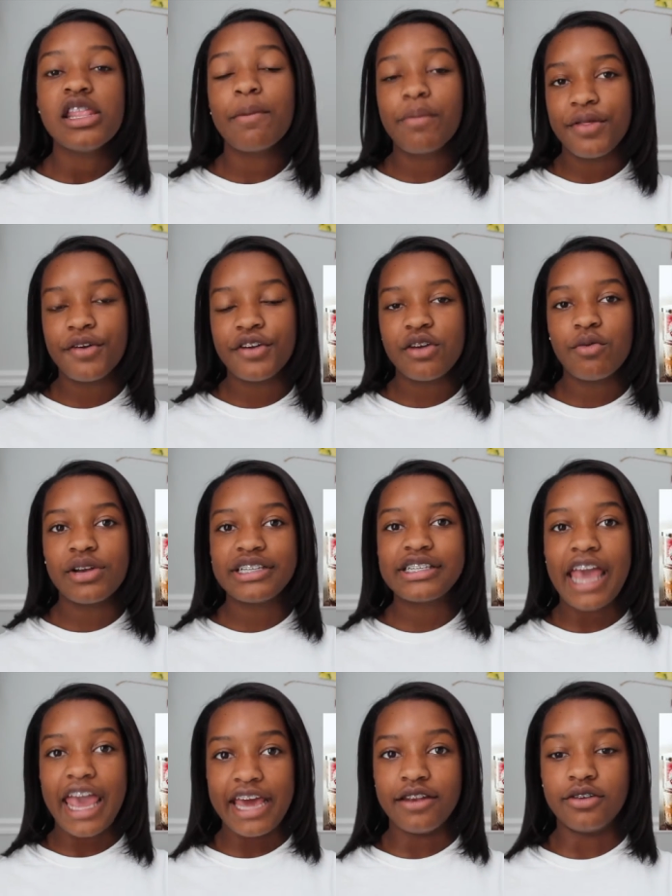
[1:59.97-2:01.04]
Number 31
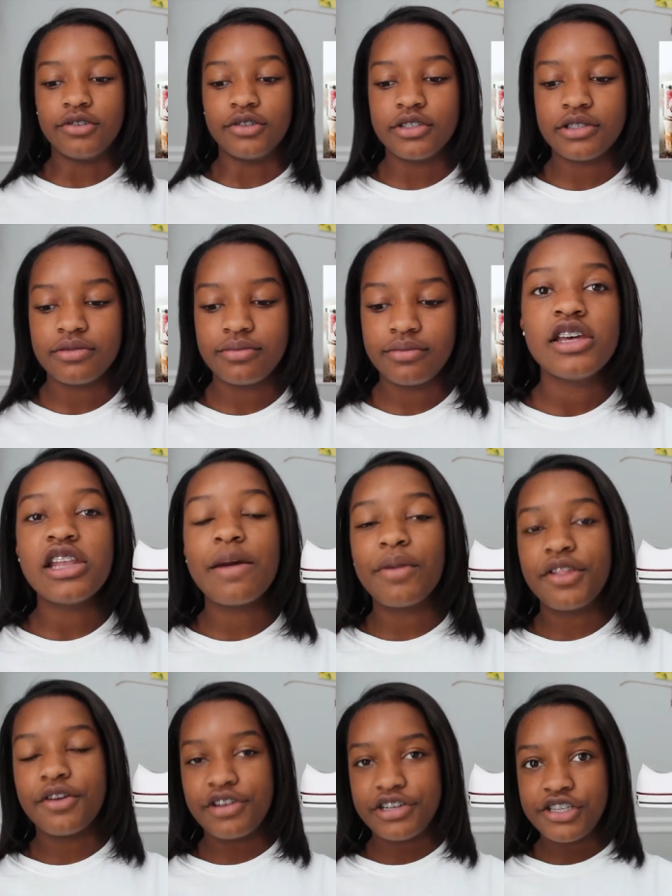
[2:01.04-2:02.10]
is candles.
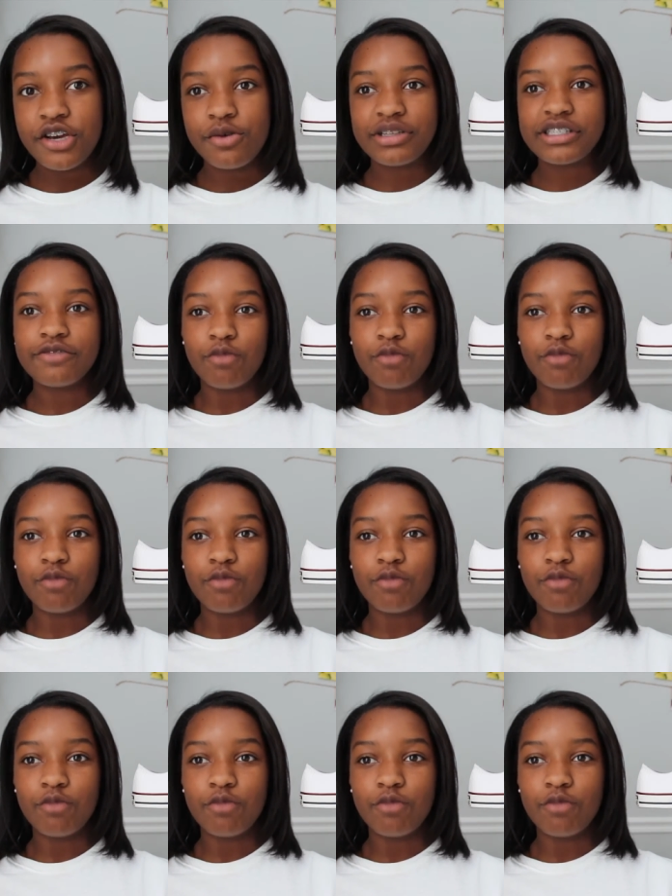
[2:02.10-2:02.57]
Number 32 is